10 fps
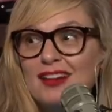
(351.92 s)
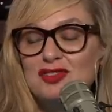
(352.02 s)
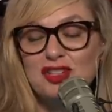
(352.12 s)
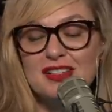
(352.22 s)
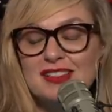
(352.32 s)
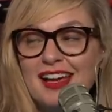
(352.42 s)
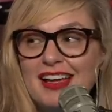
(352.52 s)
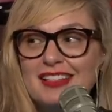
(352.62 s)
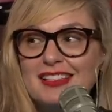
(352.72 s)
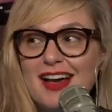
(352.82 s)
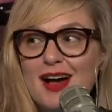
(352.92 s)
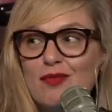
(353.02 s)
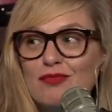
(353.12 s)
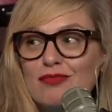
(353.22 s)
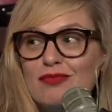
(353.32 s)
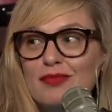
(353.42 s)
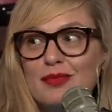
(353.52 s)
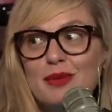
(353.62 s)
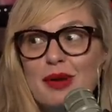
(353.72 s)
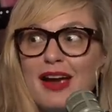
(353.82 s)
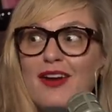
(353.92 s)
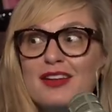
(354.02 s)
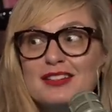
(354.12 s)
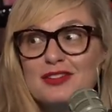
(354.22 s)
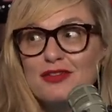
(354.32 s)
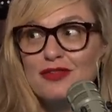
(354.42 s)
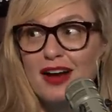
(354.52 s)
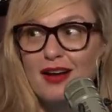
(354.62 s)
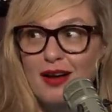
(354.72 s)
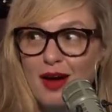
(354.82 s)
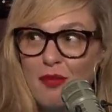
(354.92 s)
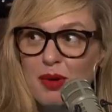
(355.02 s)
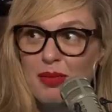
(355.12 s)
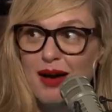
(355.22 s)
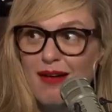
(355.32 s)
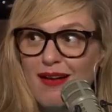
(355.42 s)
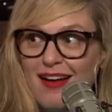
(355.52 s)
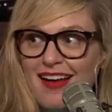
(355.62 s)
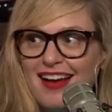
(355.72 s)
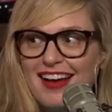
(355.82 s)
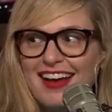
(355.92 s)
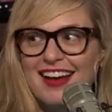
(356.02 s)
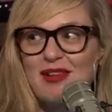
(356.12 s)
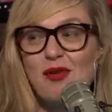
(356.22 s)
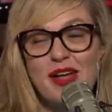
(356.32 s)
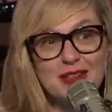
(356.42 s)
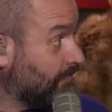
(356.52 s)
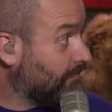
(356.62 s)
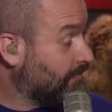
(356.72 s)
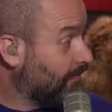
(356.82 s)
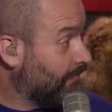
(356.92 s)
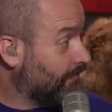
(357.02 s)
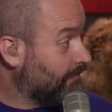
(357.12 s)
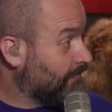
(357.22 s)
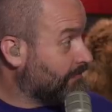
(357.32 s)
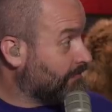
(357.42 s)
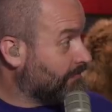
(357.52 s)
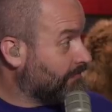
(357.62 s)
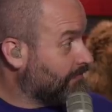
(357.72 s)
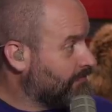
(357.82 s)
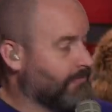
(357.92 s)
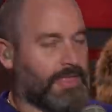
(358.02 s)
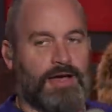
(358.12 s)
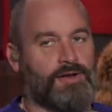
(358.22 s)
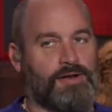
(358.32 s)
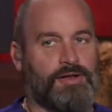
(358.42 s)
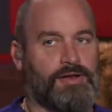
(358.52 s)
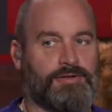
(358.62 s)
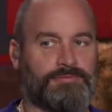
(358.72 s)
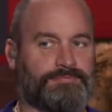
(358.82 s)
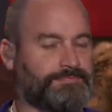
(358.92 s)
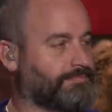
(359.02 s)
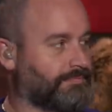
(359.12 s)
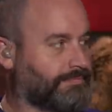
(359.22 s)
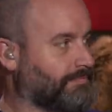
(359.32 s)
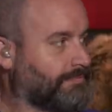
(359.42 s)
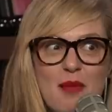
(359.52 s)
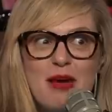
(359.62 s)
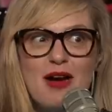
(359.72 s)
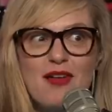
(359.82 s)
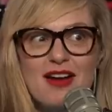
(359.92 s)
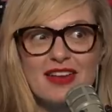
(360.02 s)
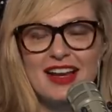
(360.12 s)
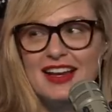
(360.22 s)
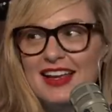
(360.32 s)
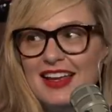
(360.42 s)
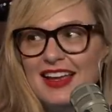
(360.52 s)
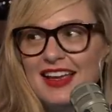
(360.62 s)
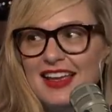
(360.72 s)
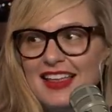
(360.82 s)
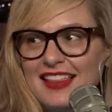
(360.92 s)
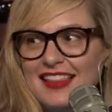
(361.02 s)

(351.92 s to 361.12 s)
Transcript: just a heads up, the parents are fired up about. You told her? Well, that's what I'm debating. Should I do it or not? No, no, no, no. Then I thought better of it. No, don't.